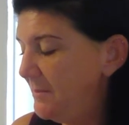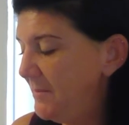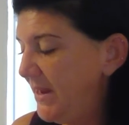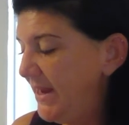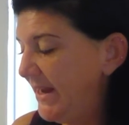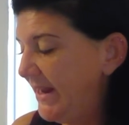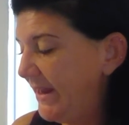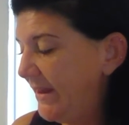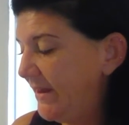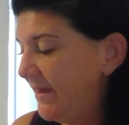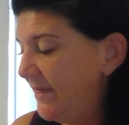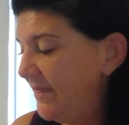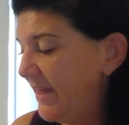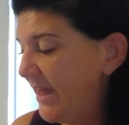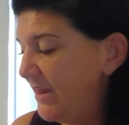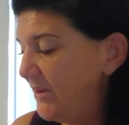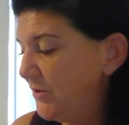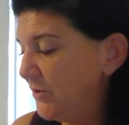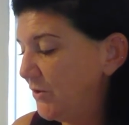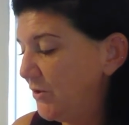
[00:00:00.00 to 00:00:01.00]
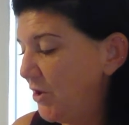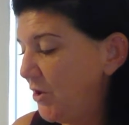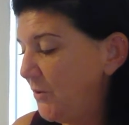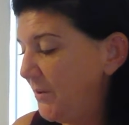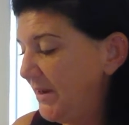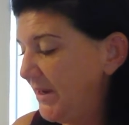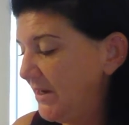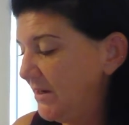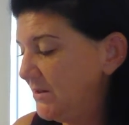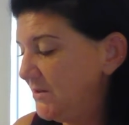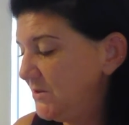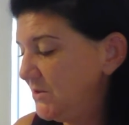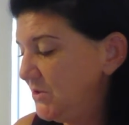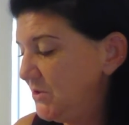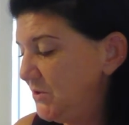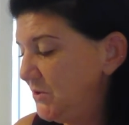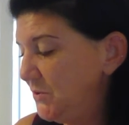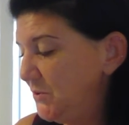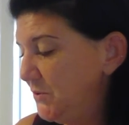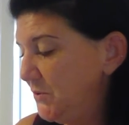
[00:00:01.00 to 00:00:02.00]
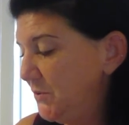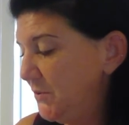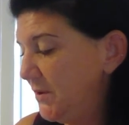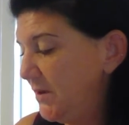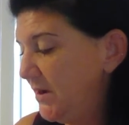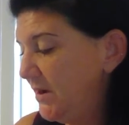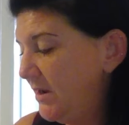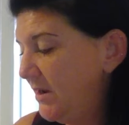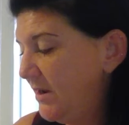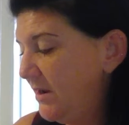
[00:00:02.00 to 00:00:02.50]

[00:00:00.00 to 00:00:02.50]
meaning that you're going to